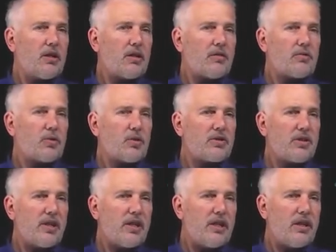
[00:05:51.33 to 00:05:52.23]
Of course,
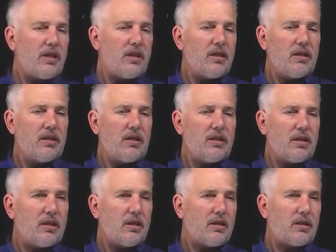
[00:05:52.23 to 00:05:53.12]
the
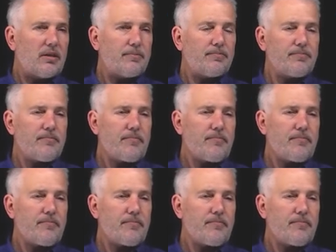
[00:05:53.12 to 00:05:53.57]
um,